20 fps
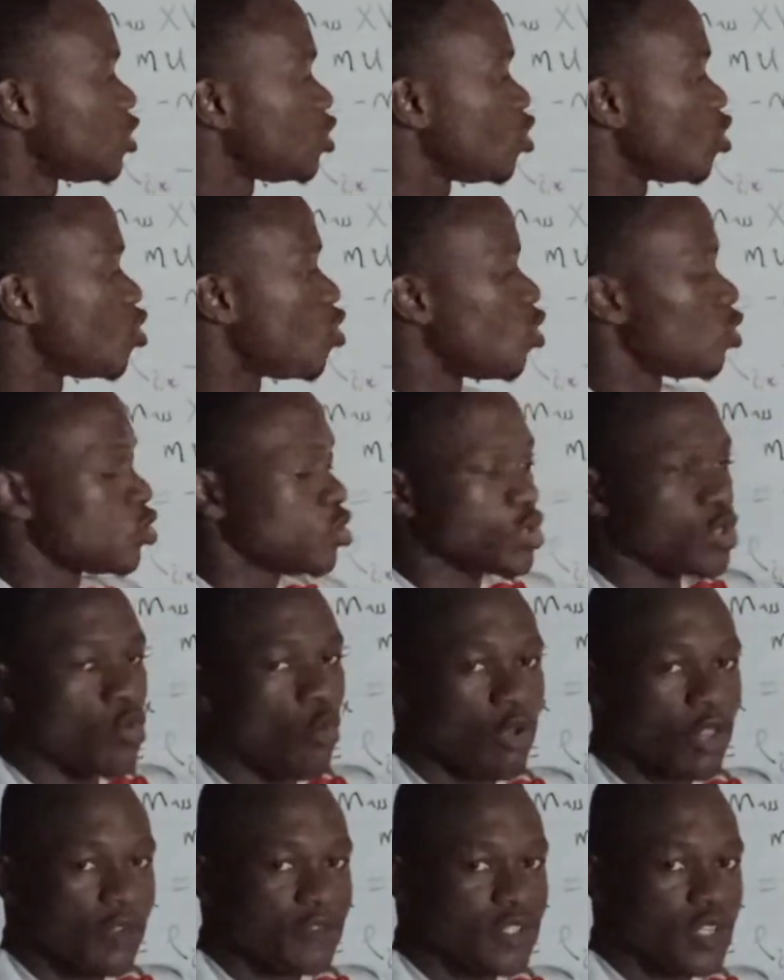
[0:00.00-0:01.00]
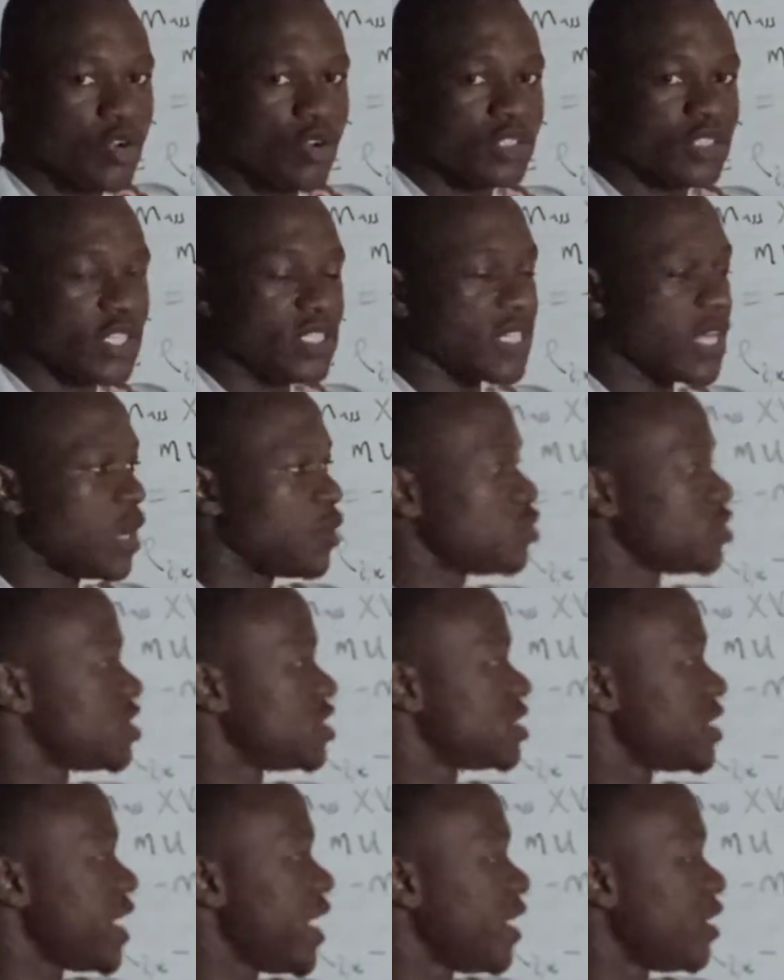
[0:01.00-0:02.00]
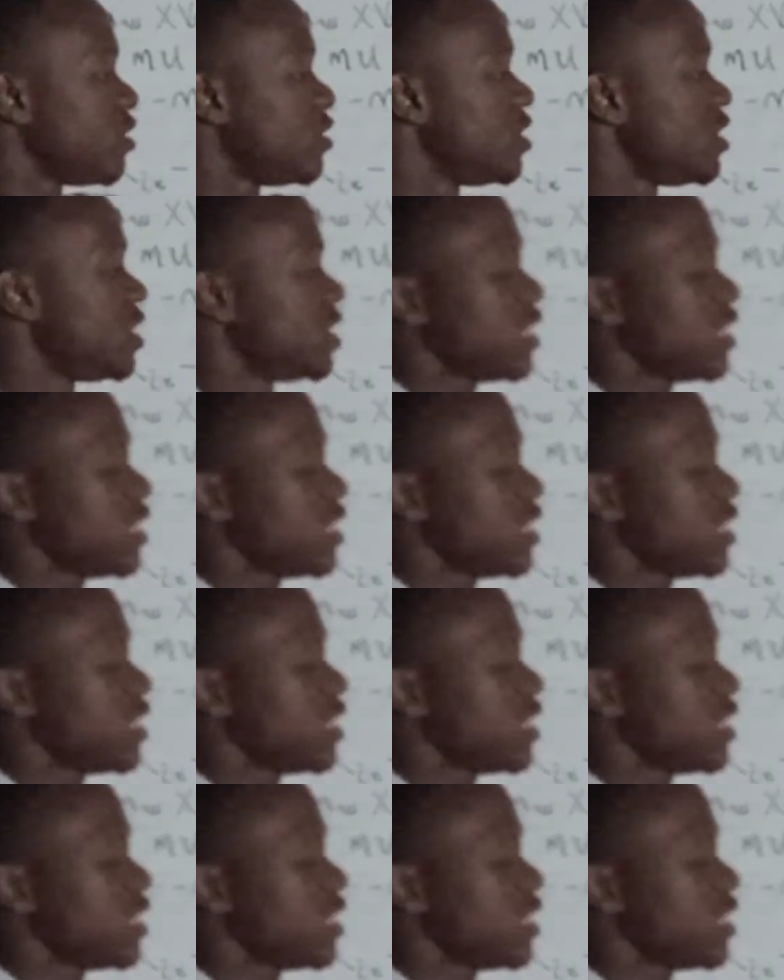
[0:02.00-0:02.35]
to go to the wall of the container, which is l,